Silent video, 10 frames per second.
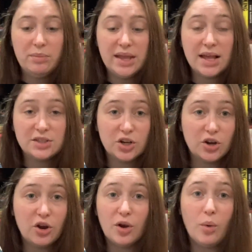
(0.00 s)
because her
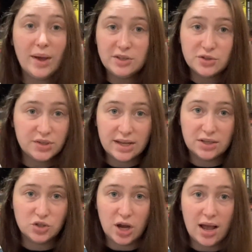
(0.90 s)
current waitressing
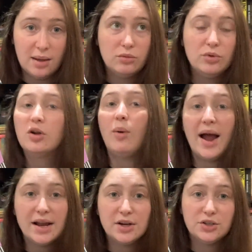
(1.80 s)
job
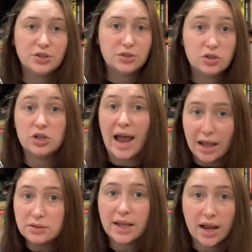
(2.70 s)
requires
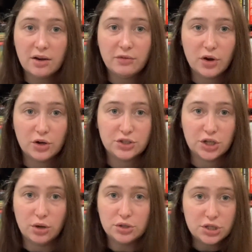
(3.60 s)
childcare for her to
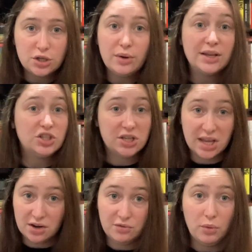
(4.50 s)
go to, and she
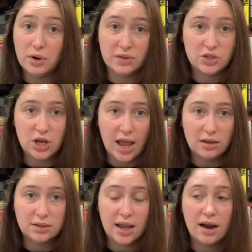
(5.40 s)
can't afford the
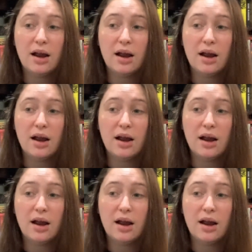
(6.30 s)
childcare.